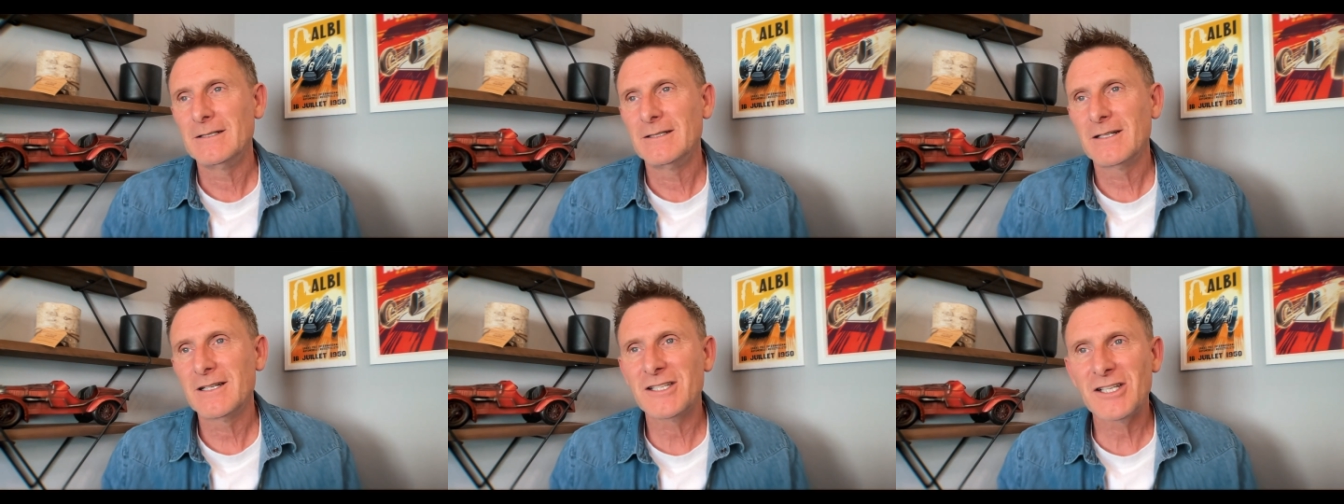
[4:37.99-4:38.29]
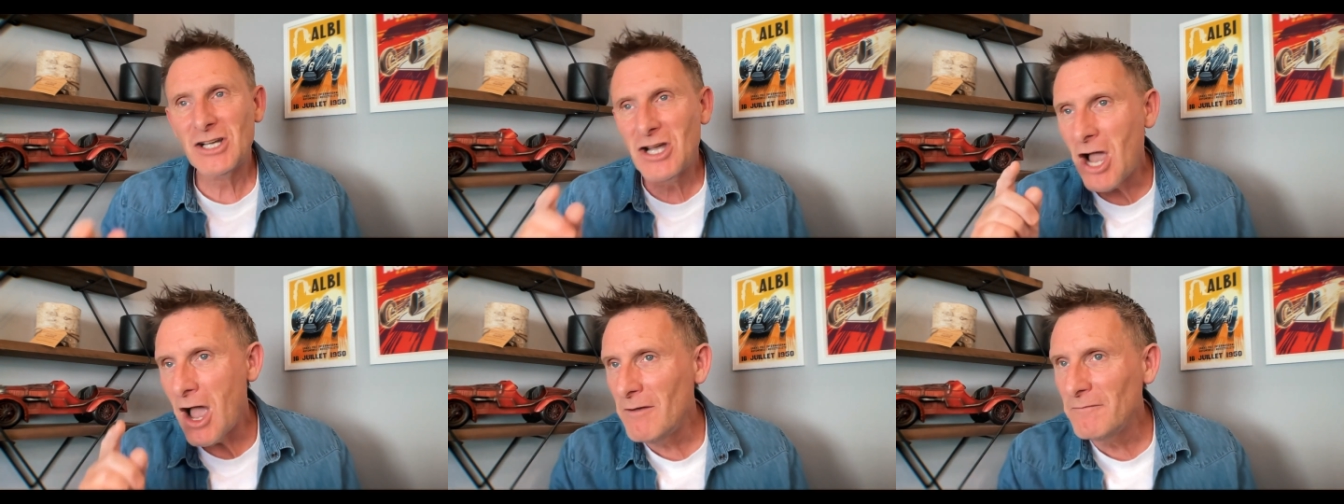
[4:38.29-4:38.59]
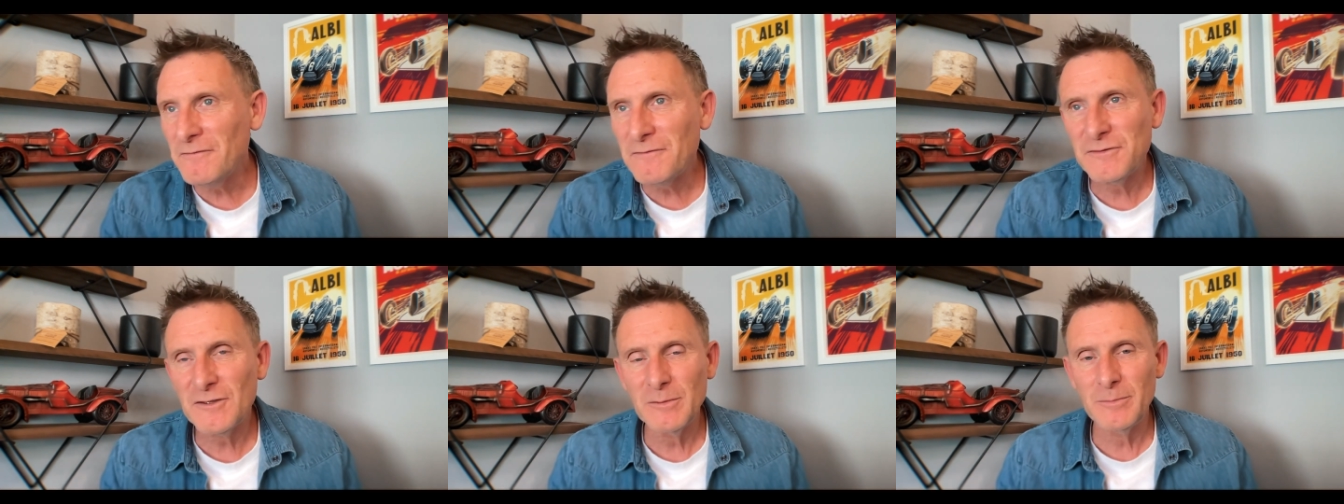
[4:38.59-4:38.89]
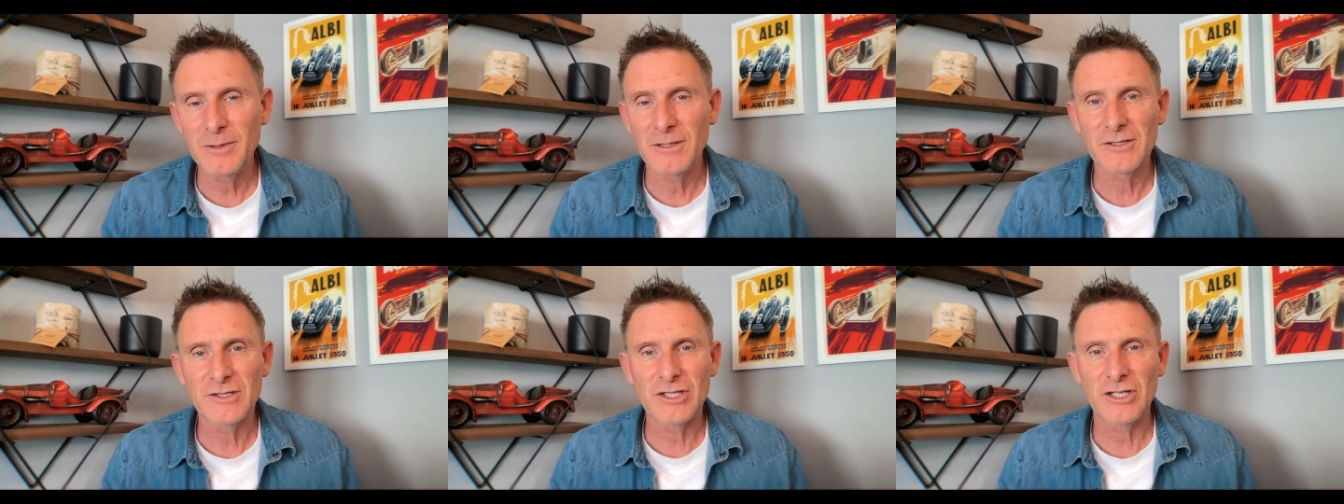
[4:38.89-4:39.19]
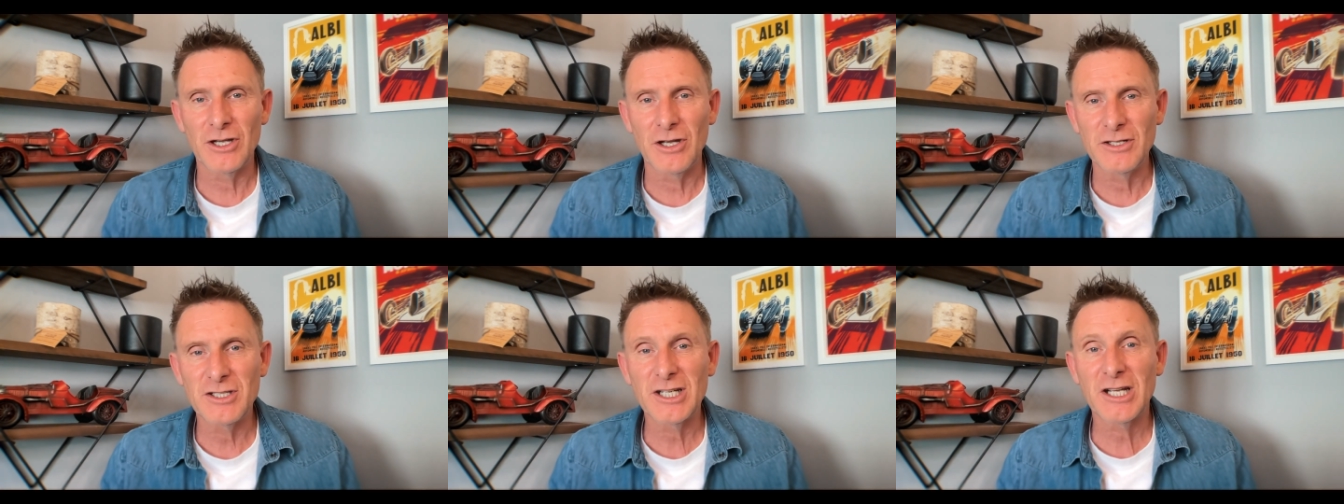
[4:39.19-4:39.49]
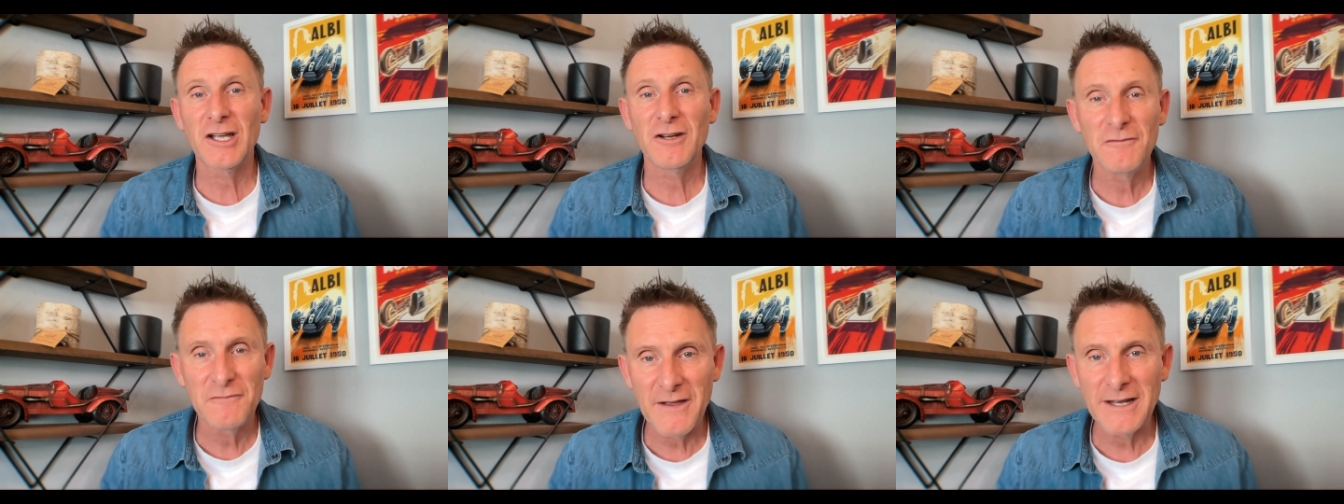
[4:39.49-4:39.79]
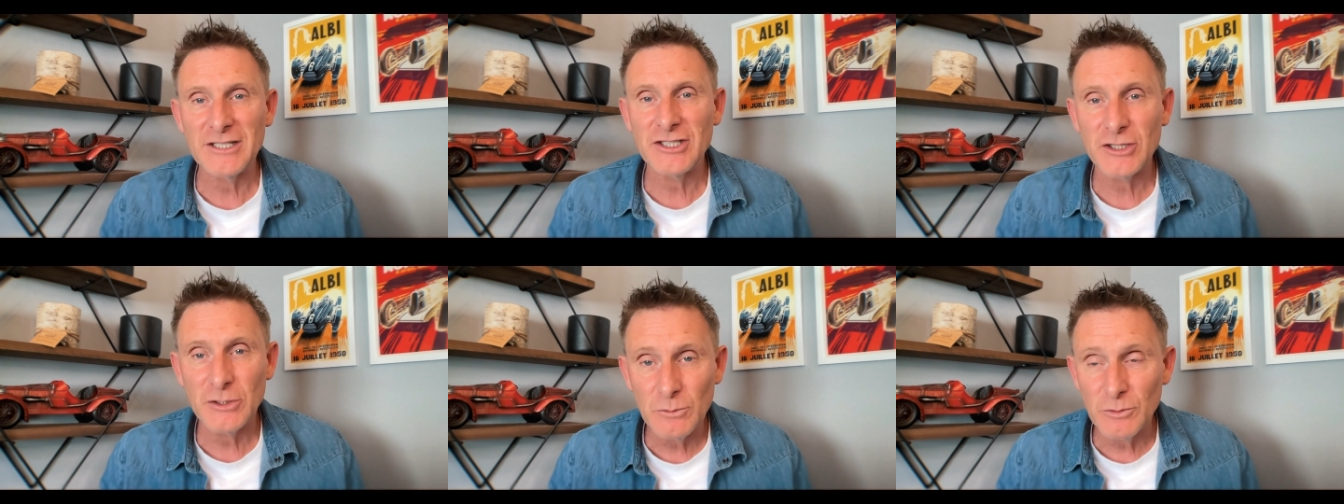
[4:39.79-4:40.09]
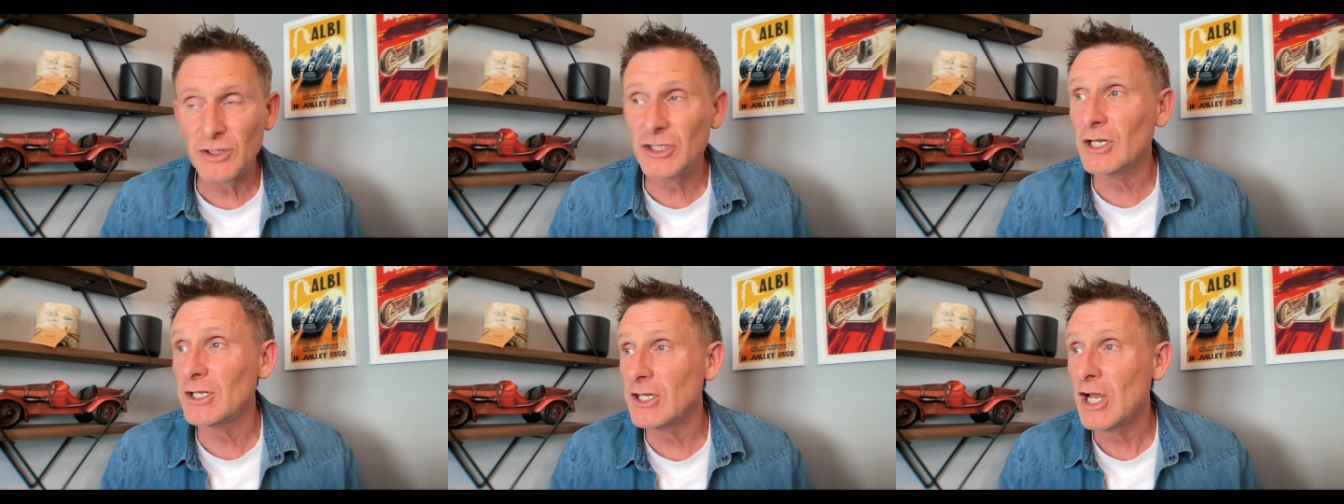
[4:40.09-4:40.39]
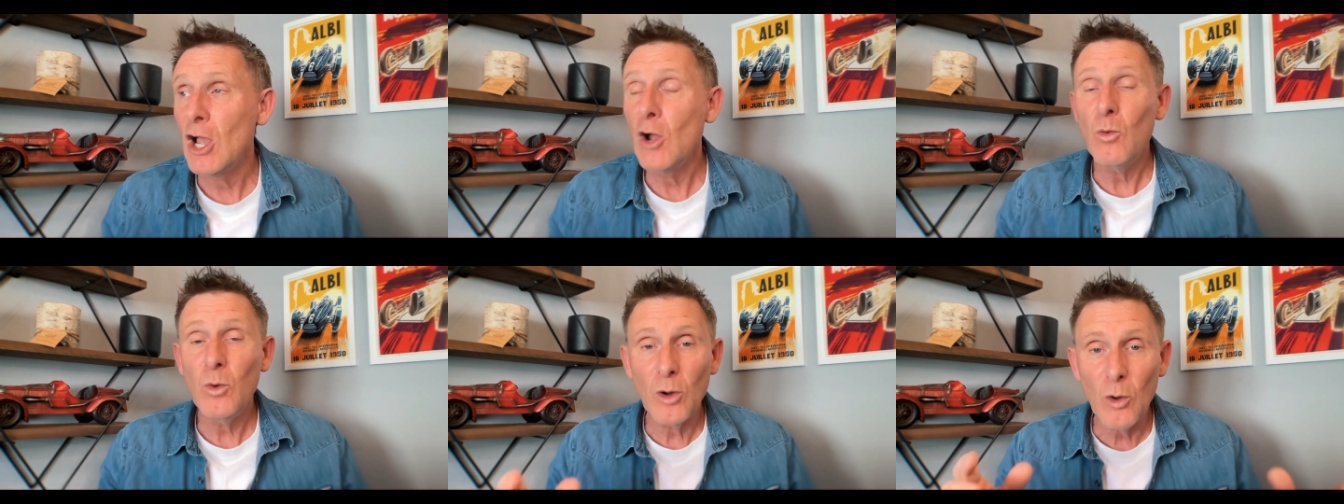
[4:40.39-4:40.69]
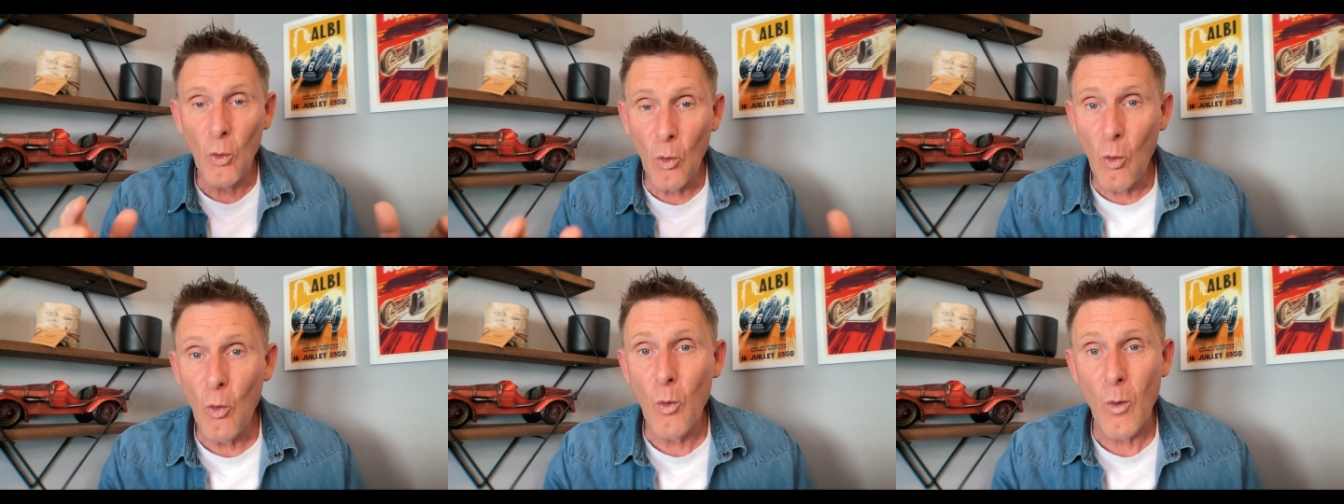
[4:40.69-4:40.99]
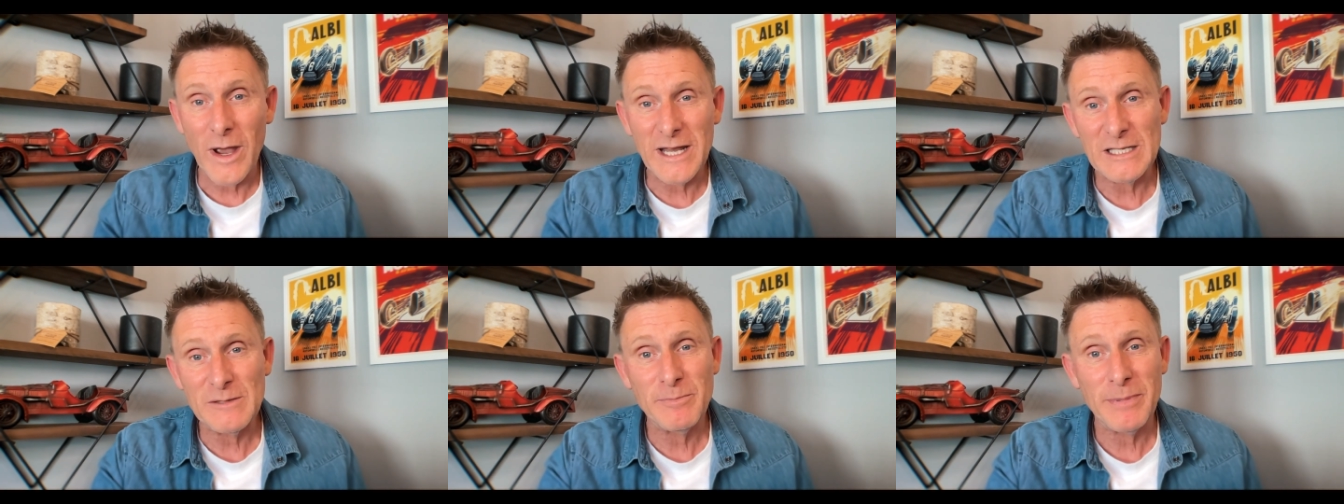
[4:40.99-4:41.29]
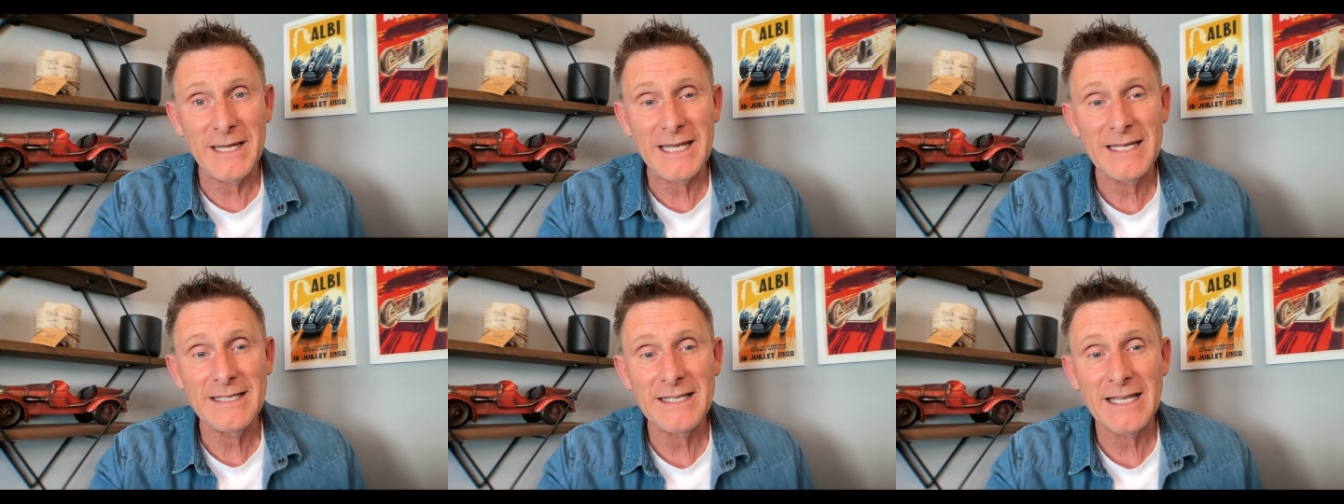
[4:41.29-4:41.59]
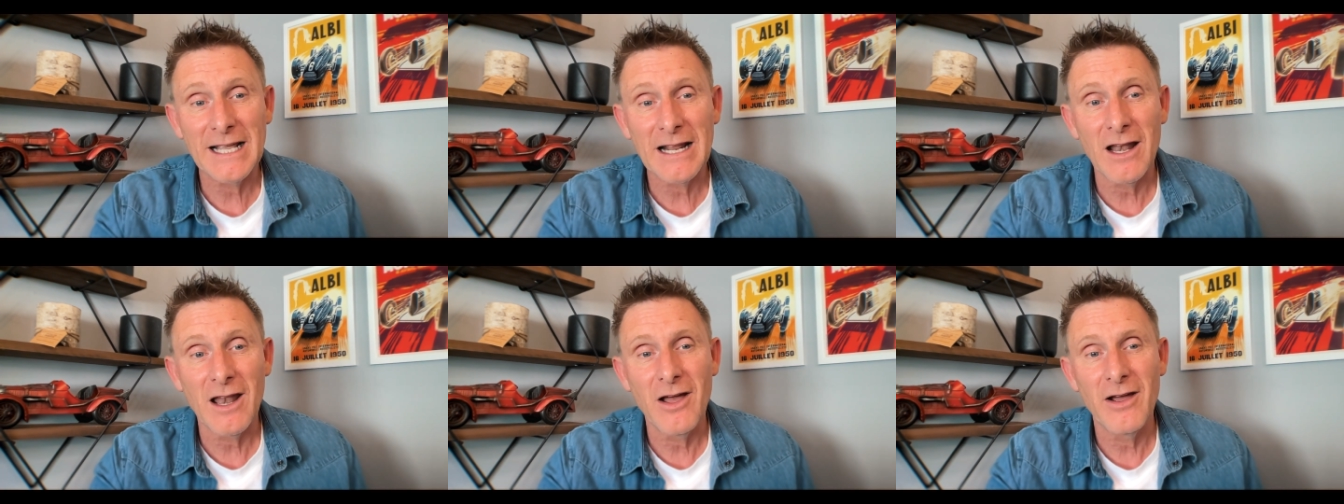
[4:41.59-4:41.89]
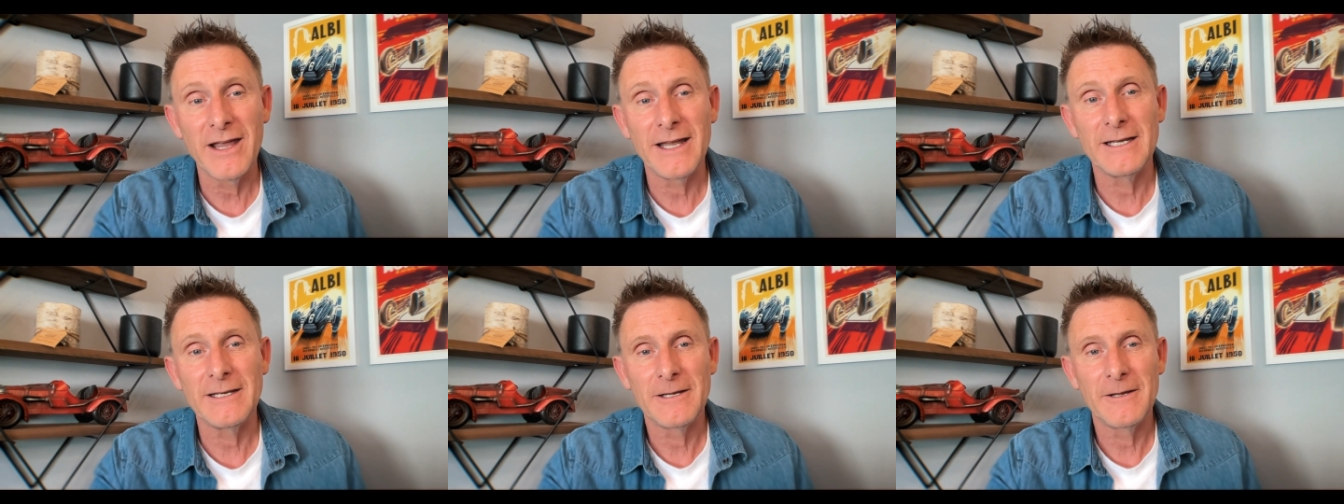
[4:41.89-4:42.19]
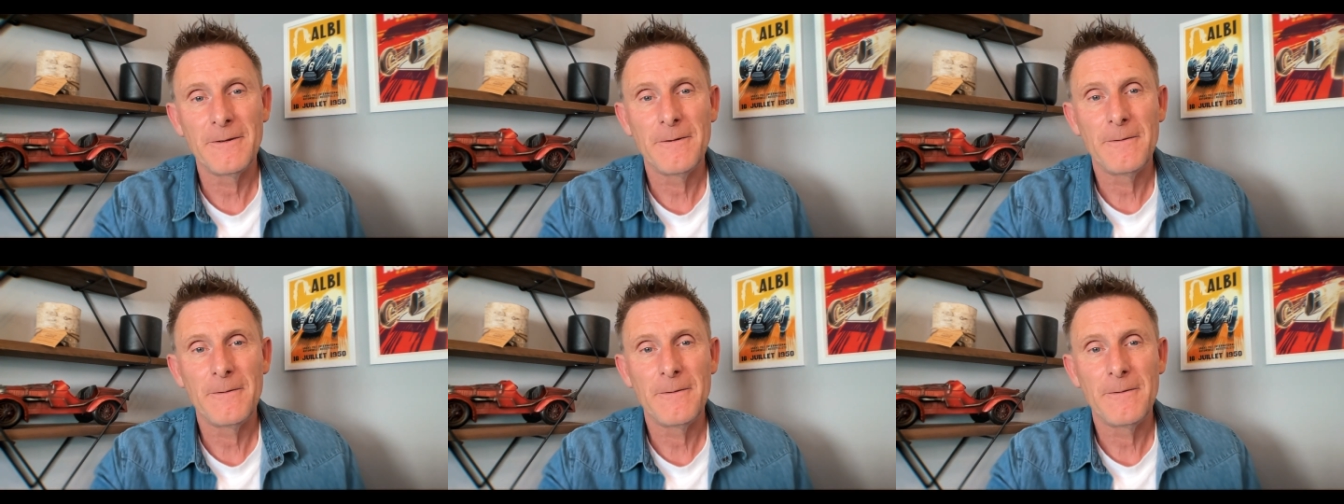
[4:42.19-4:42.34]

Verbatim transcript: Because a comfortable church, a conventional church, will always be in decline.